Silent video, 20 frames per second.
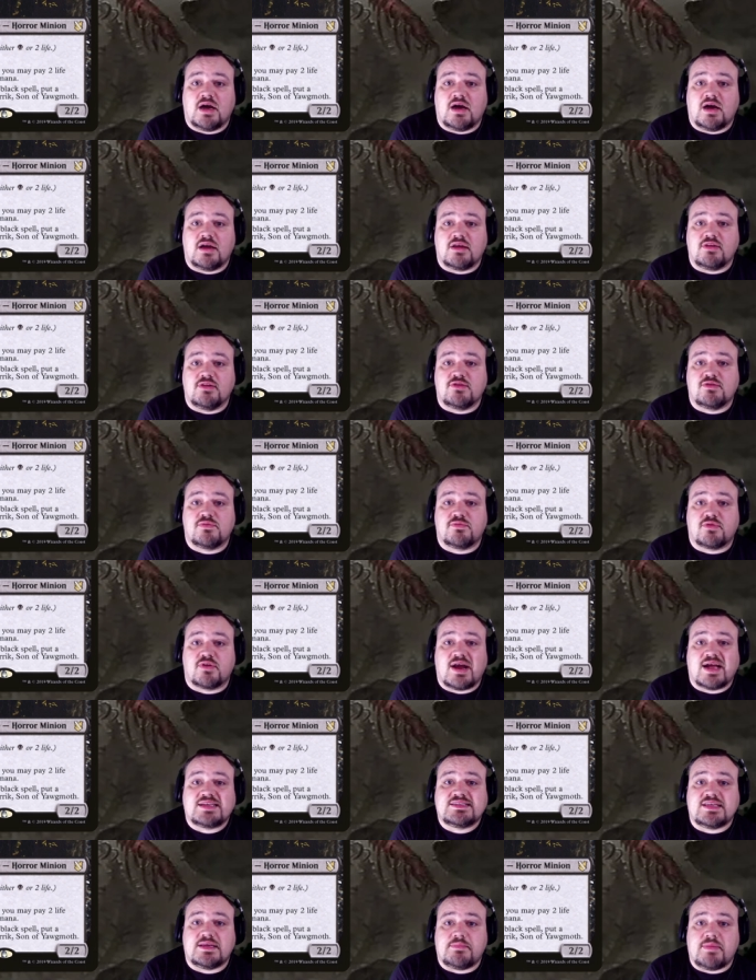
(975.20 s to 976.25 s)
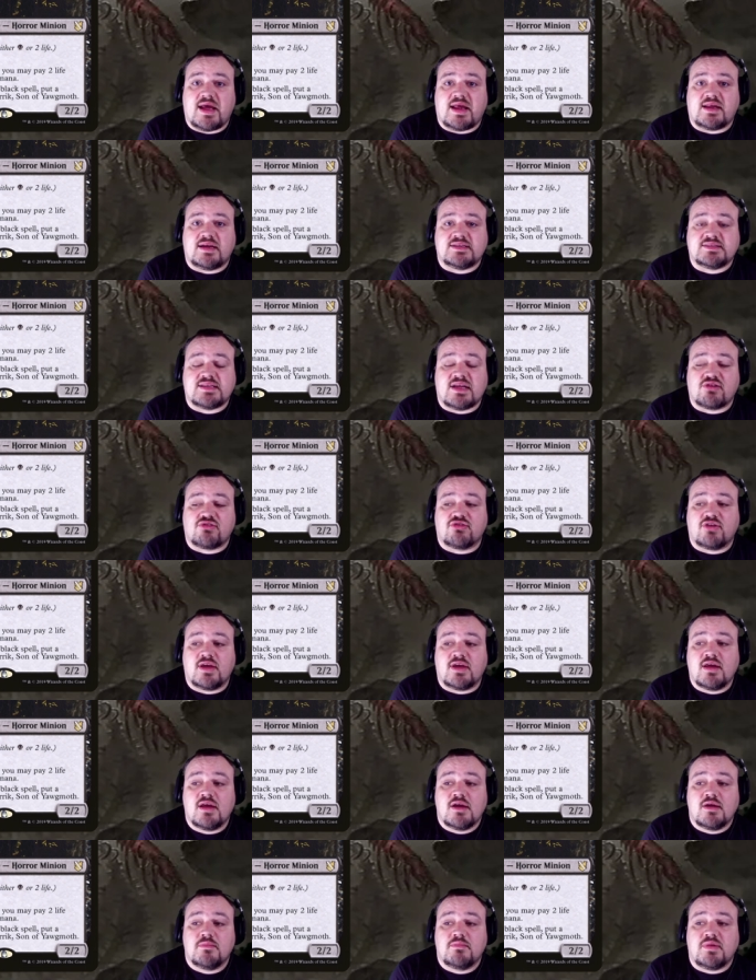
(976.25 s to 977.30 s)
use Phyrexian mana, essentially.
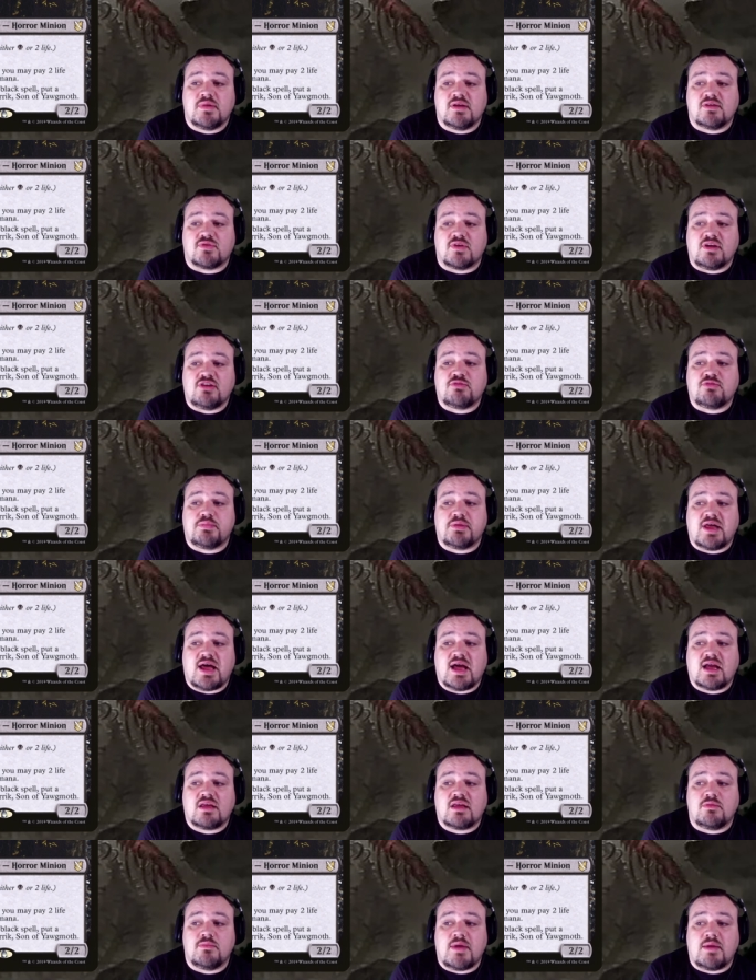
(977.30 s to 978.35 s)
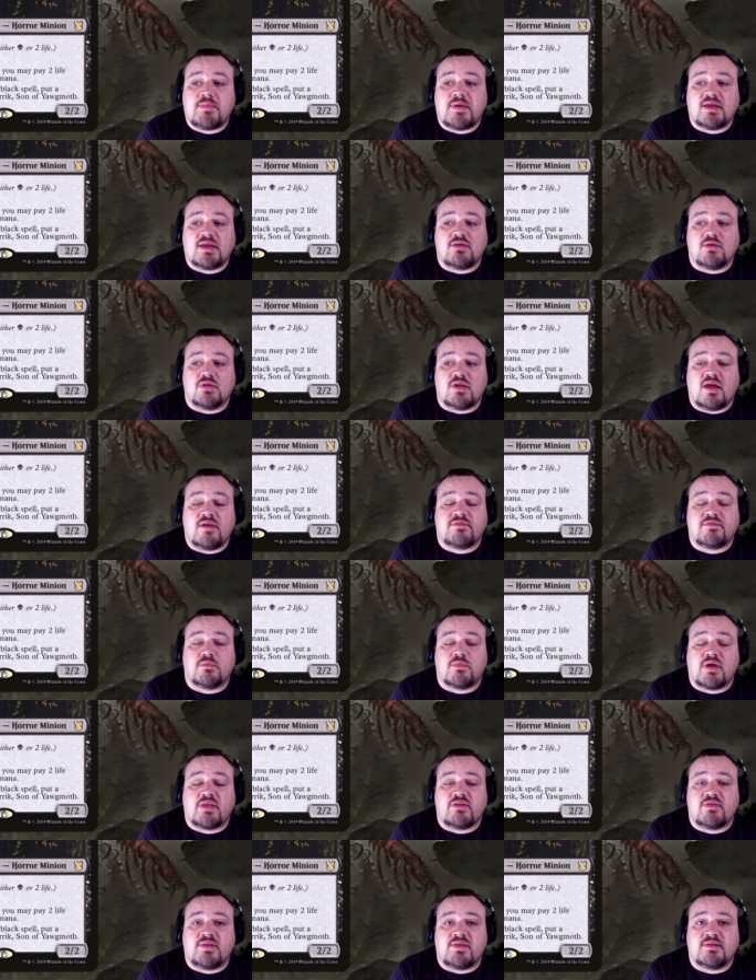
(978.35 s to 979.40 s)
Because for each black, you may pay 2 life
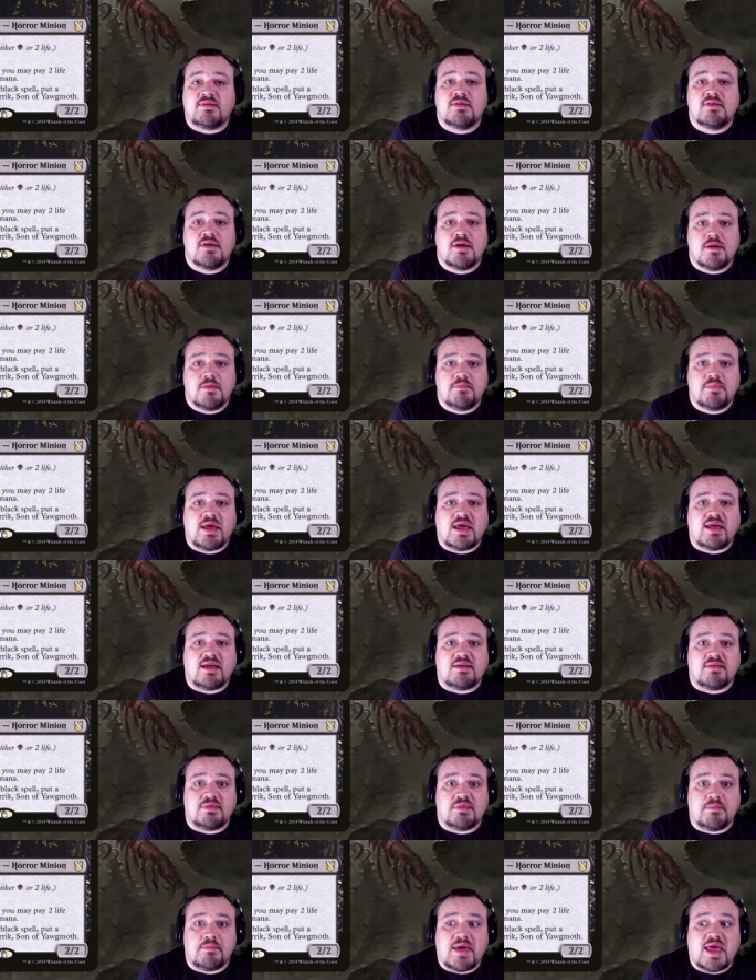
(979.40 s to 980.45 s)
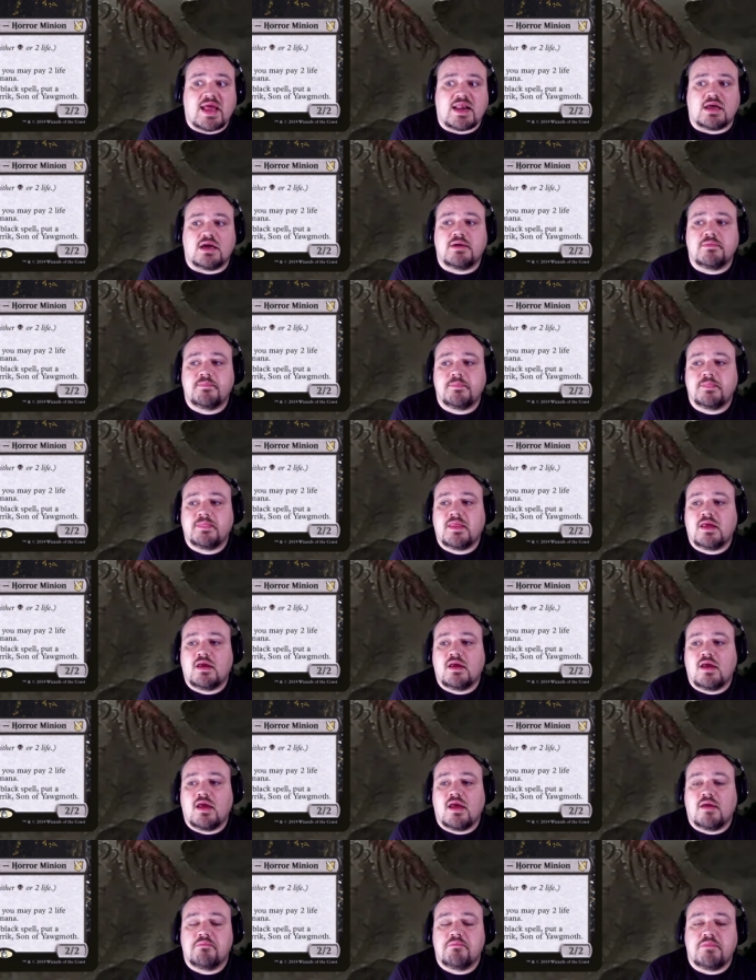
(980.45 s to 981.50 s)
rather than pay the mana.
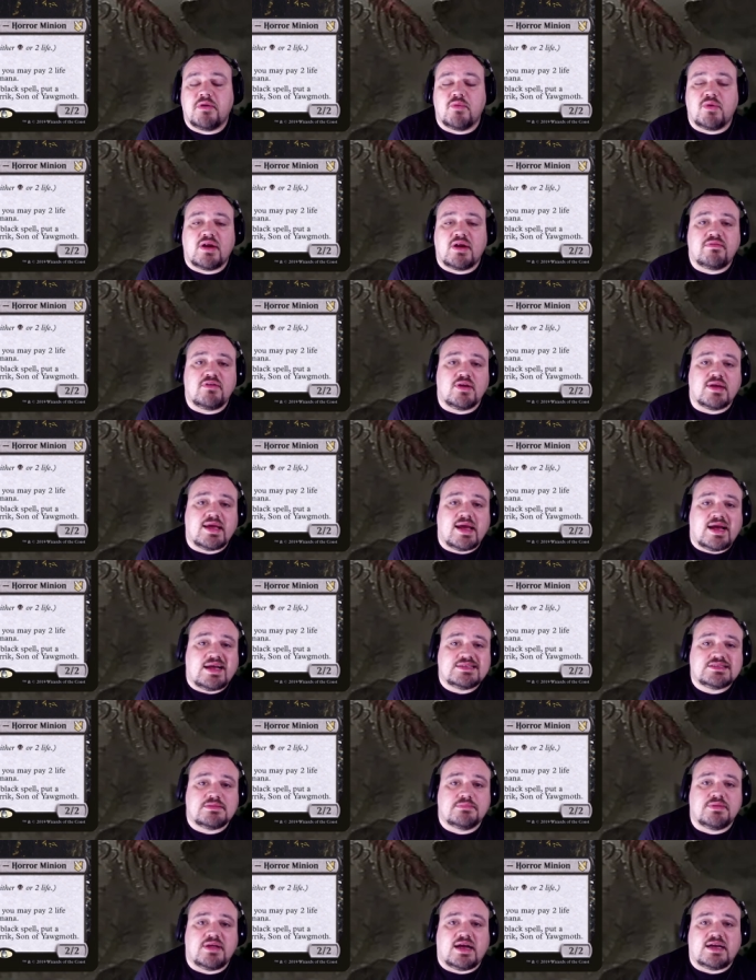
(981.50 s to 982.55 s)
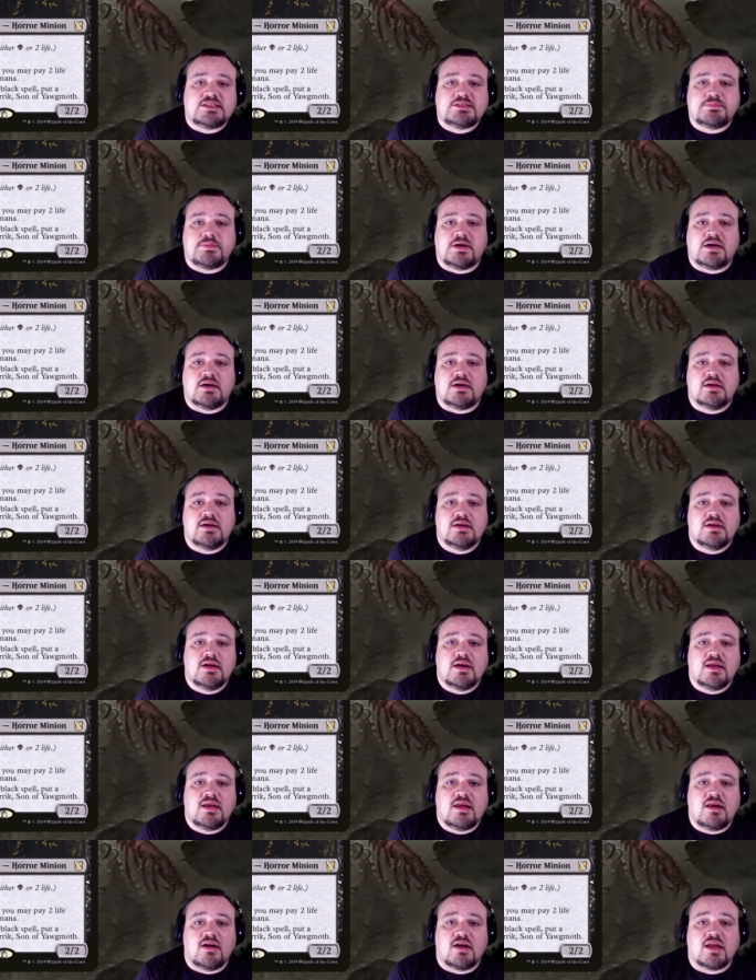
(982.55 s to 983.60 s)
But whenever you cast a black spell,
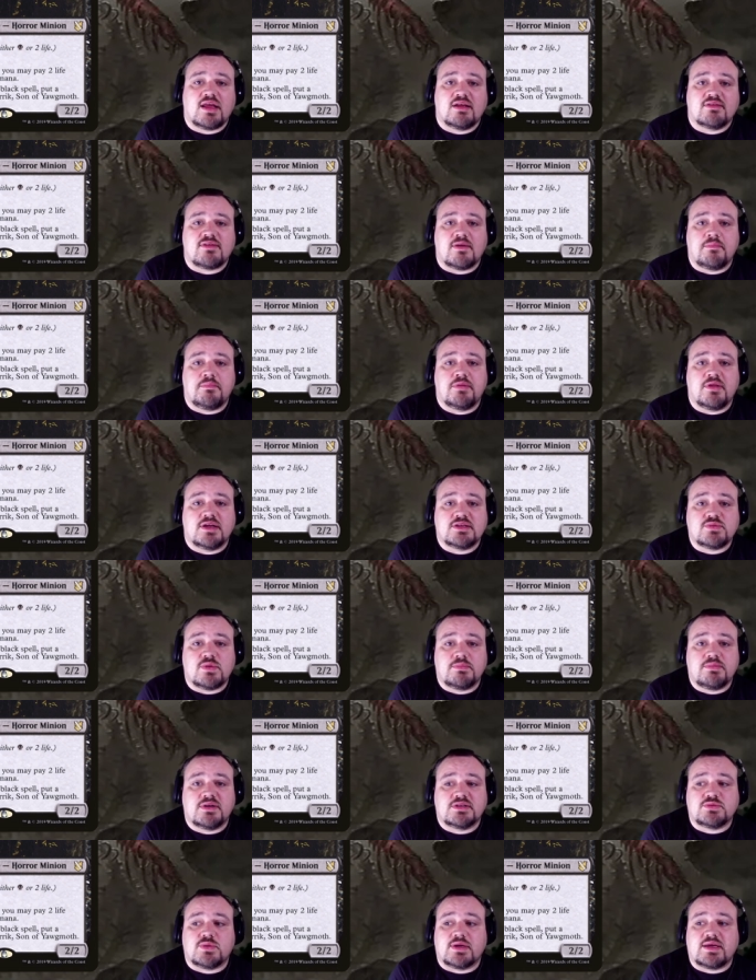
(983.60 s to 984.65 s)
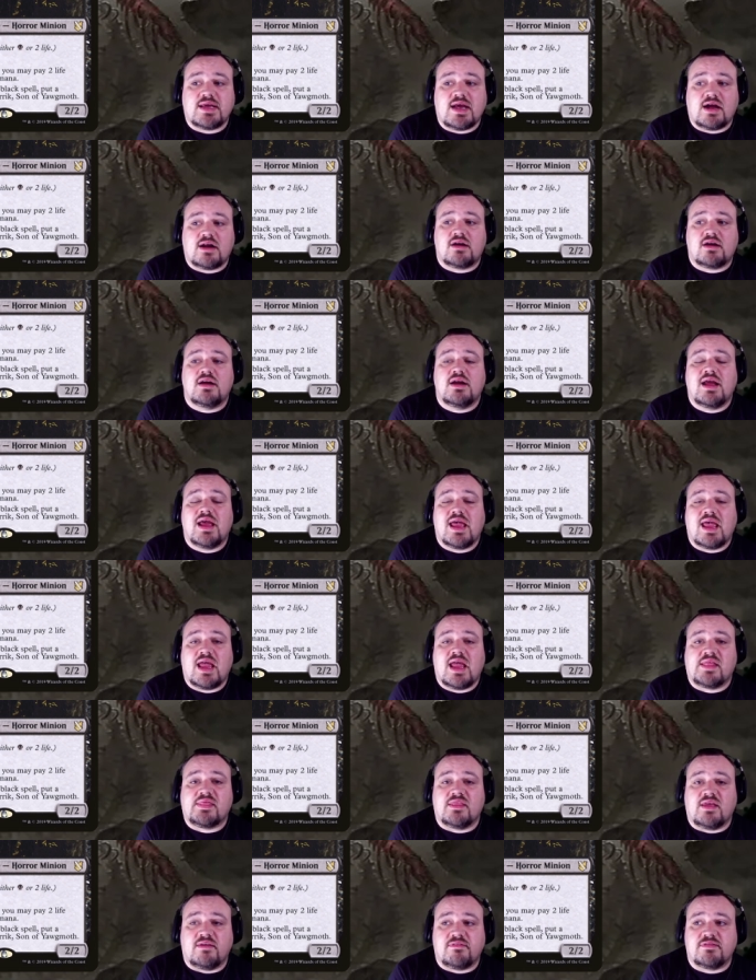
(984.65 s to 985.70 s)
Kirik gets a +1/+1 counter and
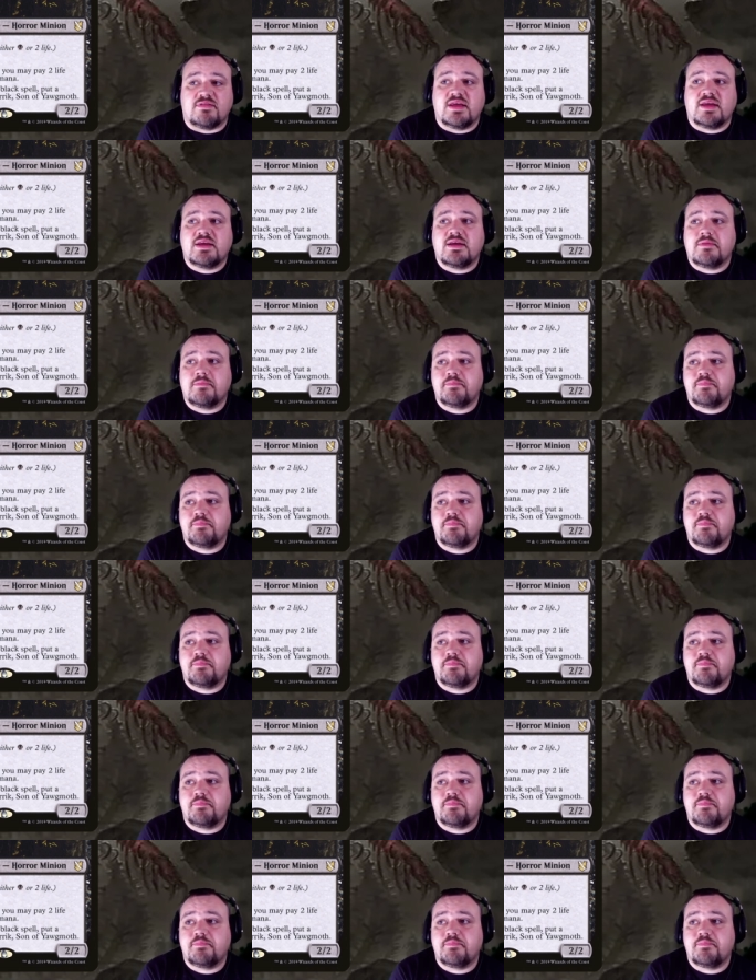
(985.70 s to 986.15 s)
lifelink.